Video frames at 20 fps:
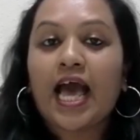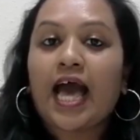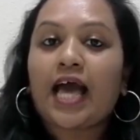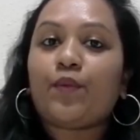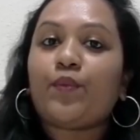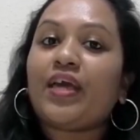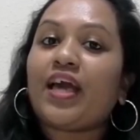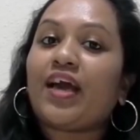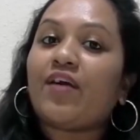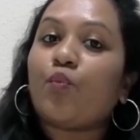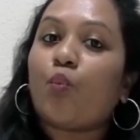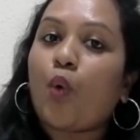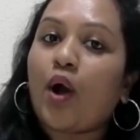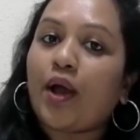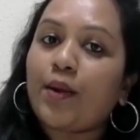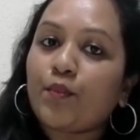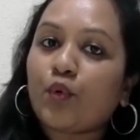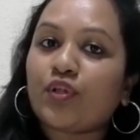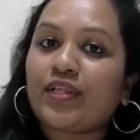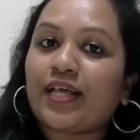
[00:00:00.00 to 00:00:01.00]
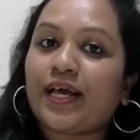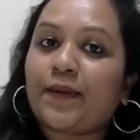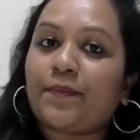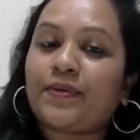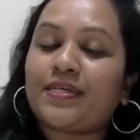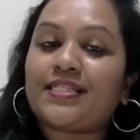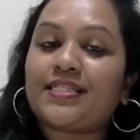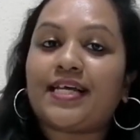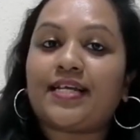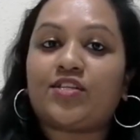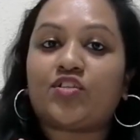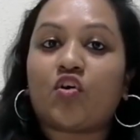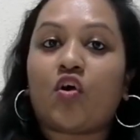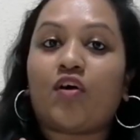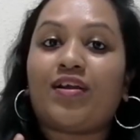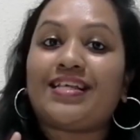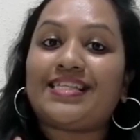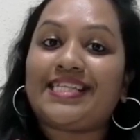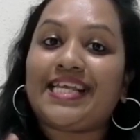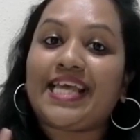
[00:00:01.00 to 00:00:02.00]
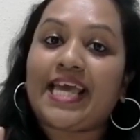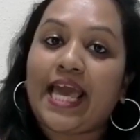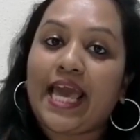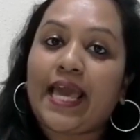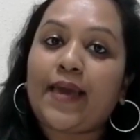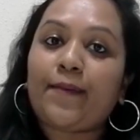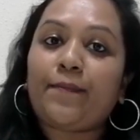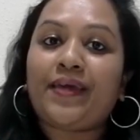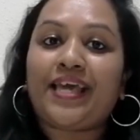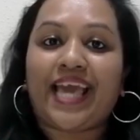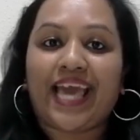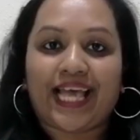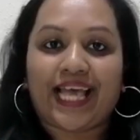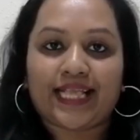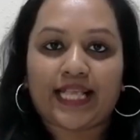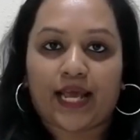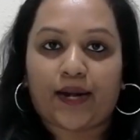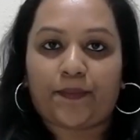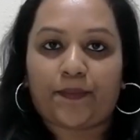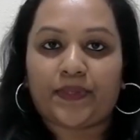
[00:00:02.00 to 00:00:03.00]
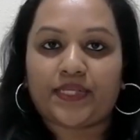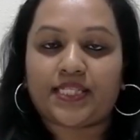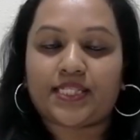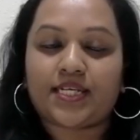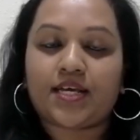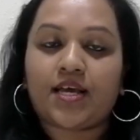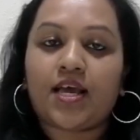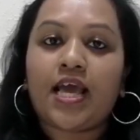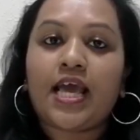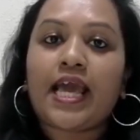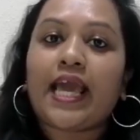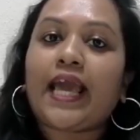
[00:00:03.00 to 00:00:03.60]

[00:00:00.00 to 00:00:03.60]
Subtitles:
and we have one more therapist that is called as the ABA therapist.